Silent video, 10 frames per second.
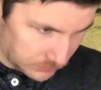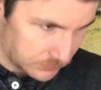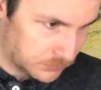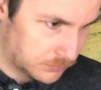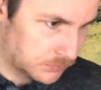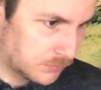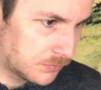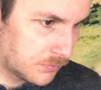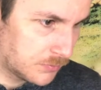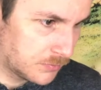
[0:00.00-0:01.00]

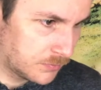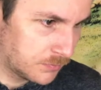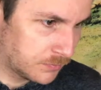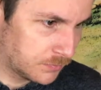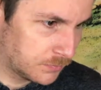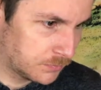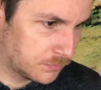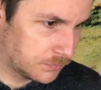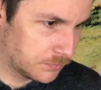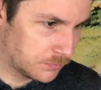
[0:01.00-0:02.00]

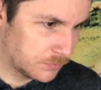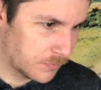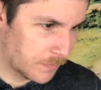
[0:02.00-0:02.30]
No one is speaking in this clip.